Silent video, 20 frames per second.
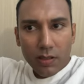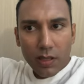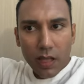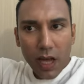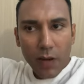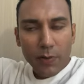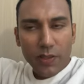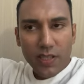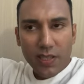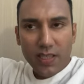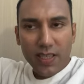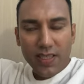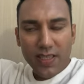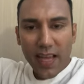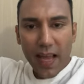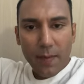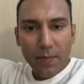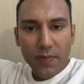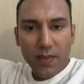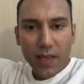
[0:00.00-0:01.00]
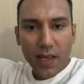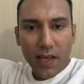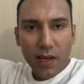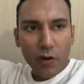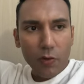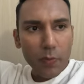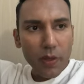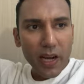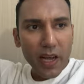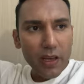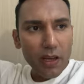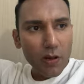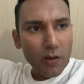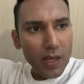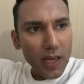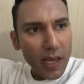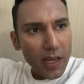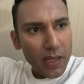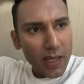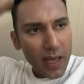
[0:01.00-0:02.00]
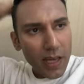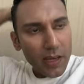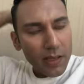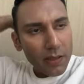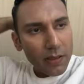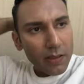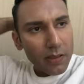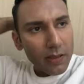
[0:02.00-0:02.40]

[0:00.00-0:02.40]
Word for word: I would just accept it. I would be like, okay, yeah.